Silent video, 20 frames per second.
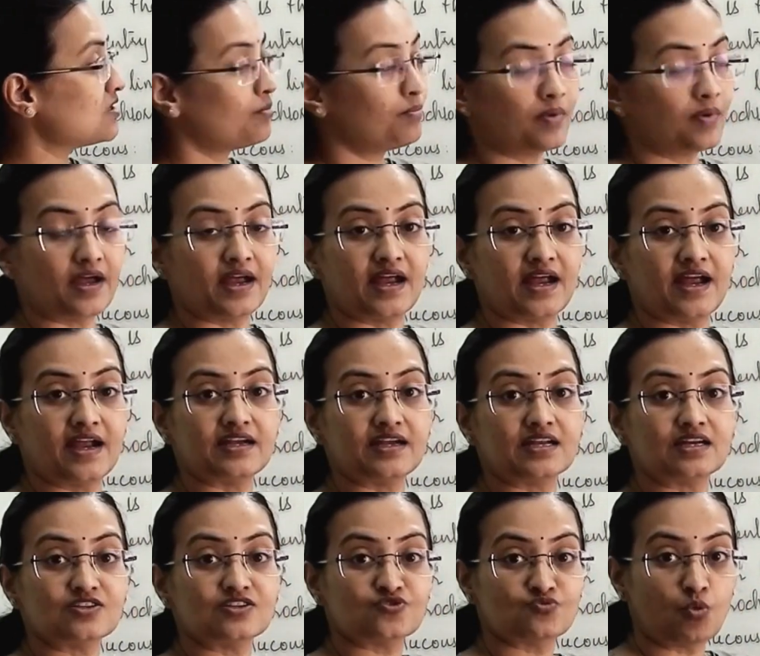up at
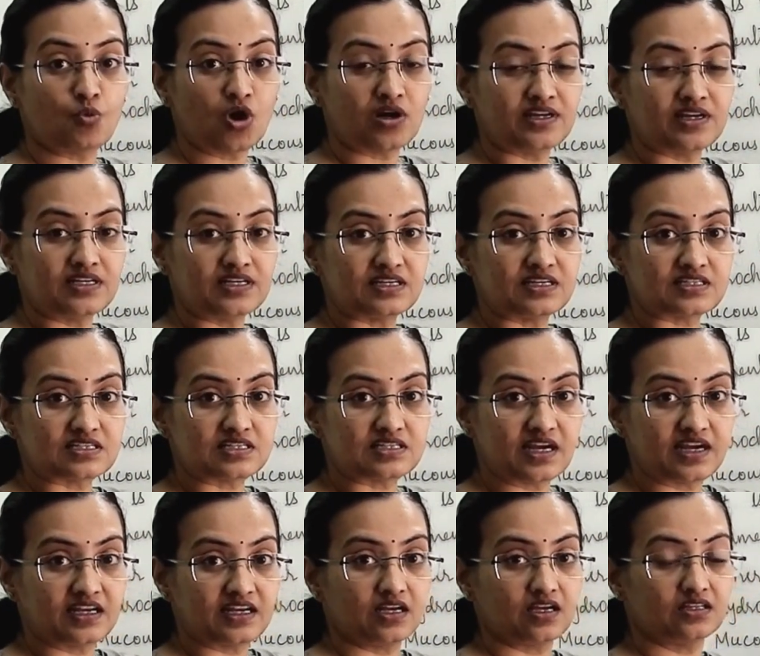small
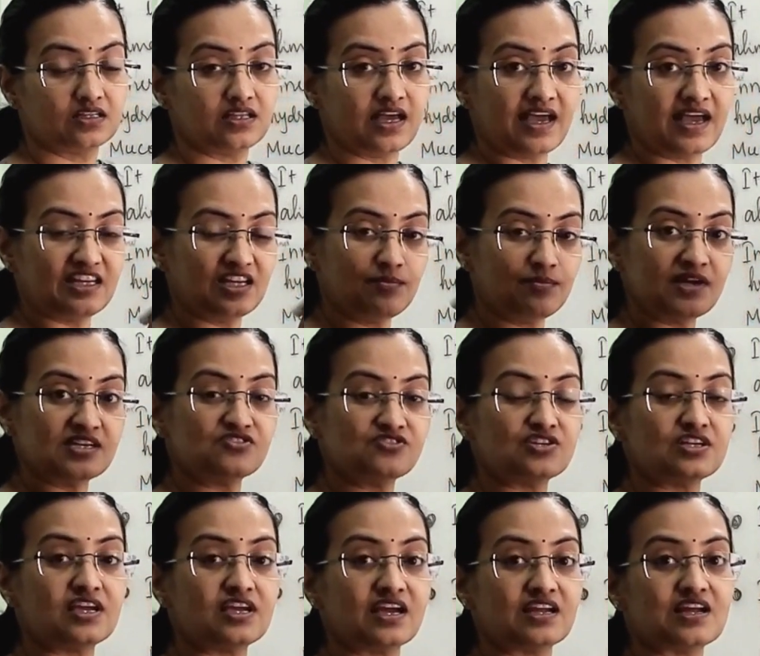intestine. The
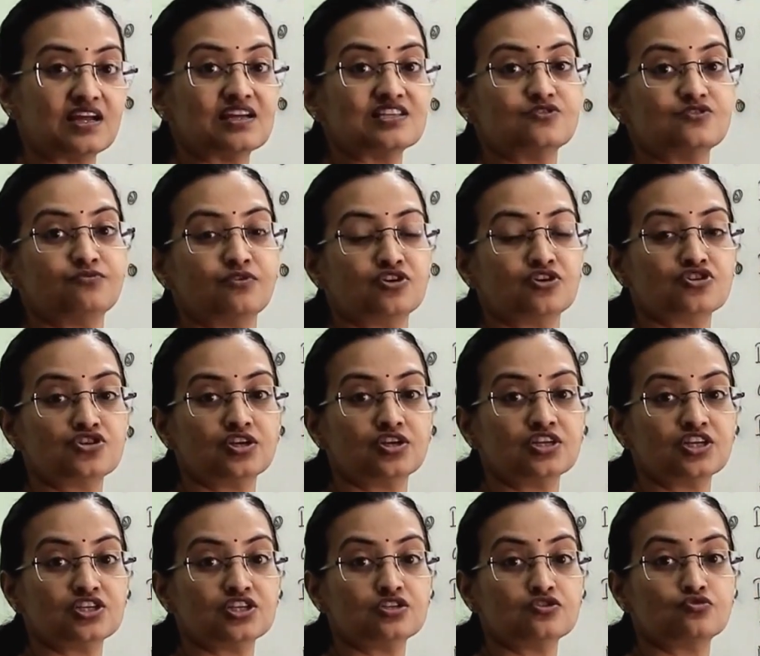alimentary canal's
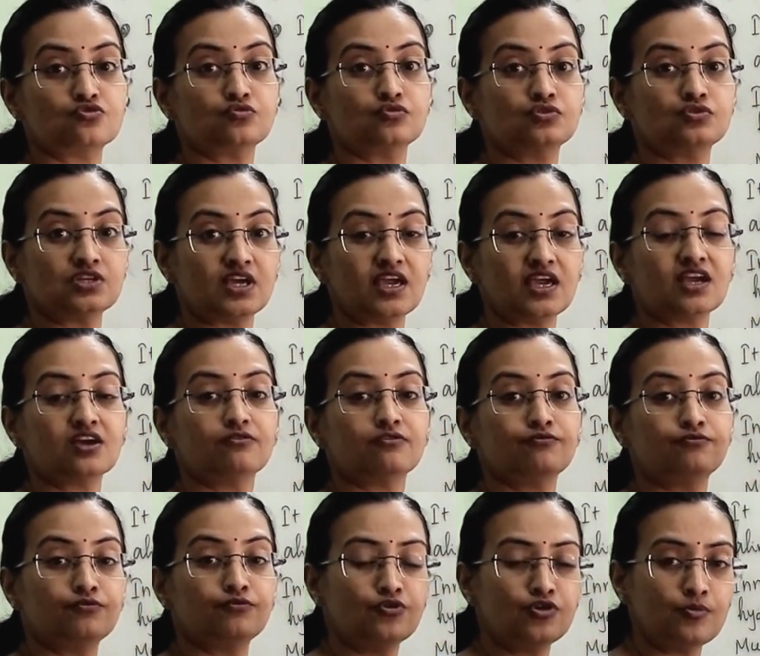function is to take
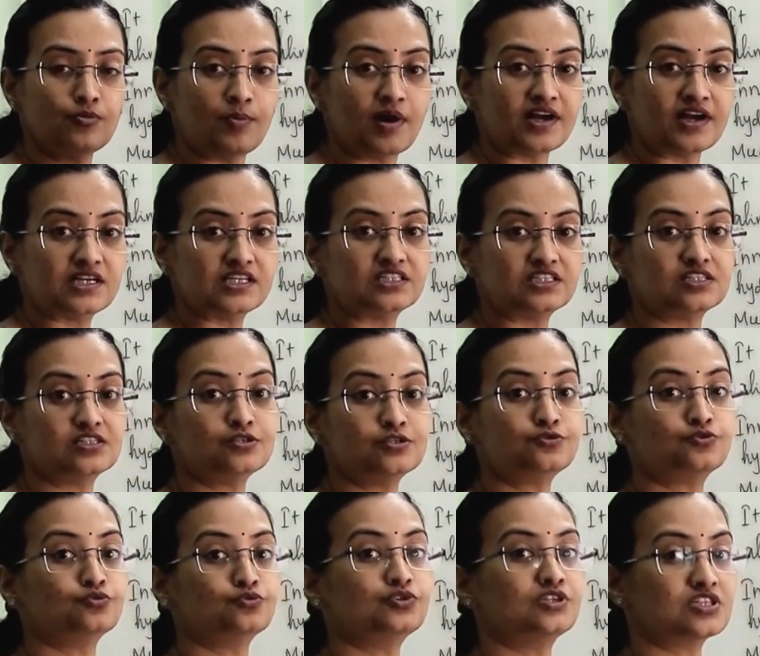food particle
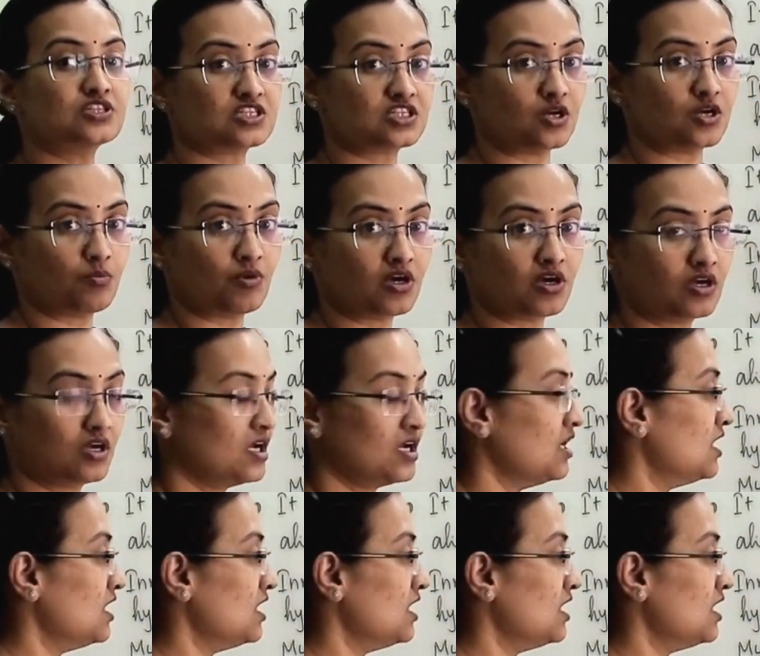to the stomach.